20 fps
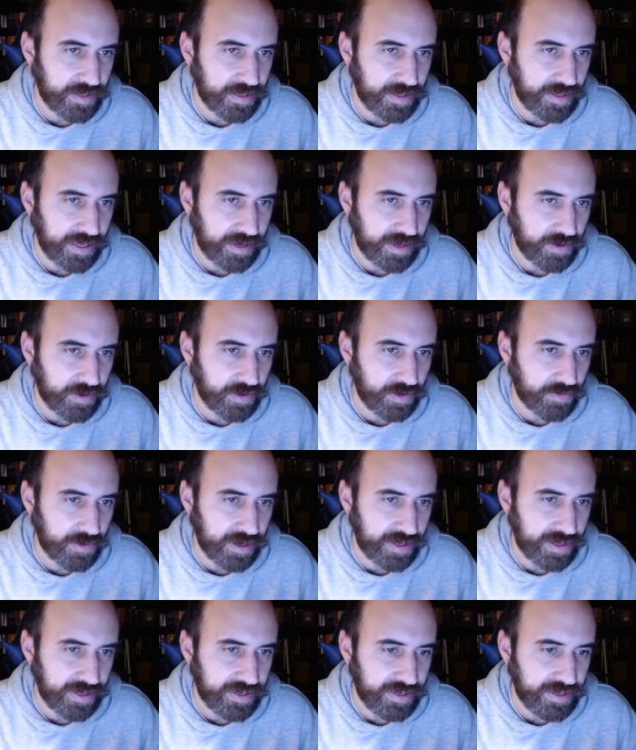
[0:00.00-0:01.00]
like
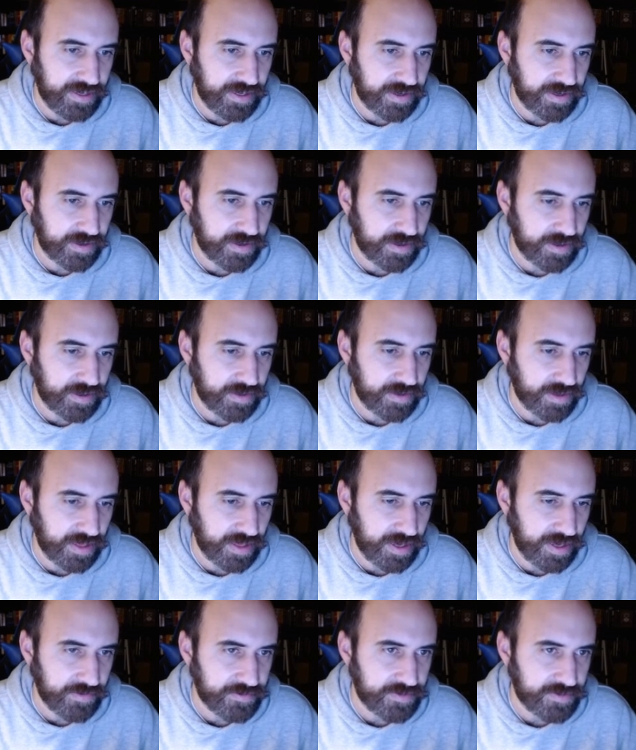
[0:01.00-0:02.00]
right here on the
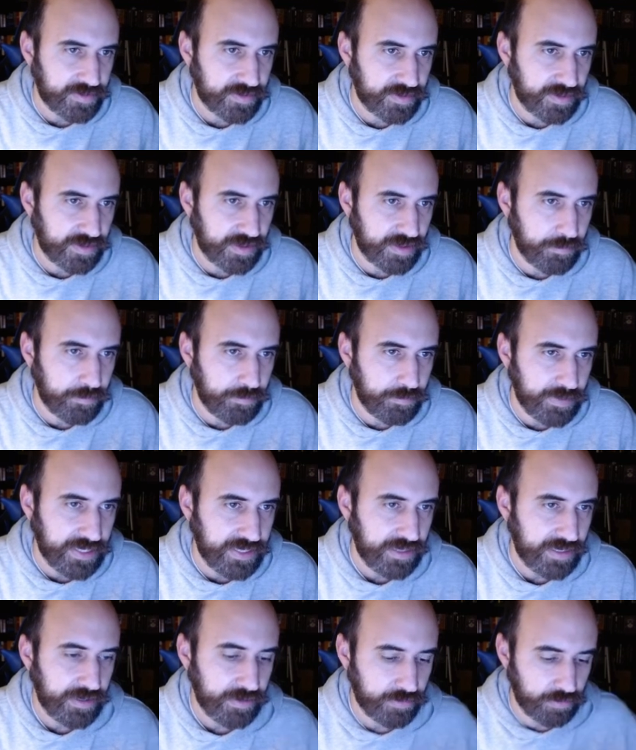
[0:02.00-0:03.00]
left, the
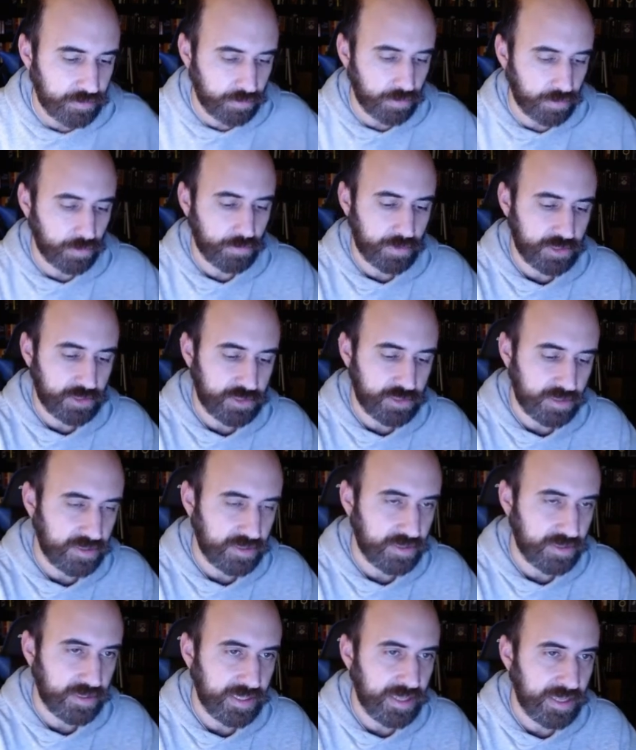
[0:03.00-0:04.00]
B, oh, I shouldn't
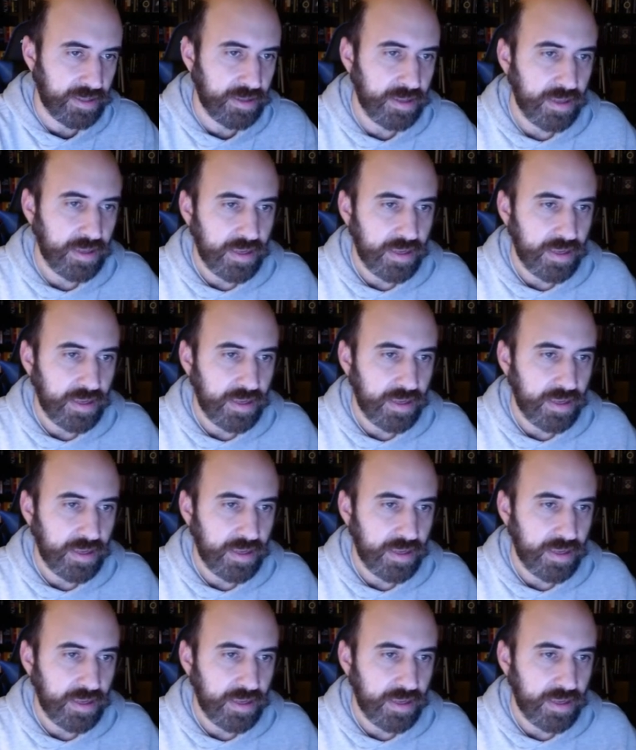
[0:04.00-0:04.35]
have done that,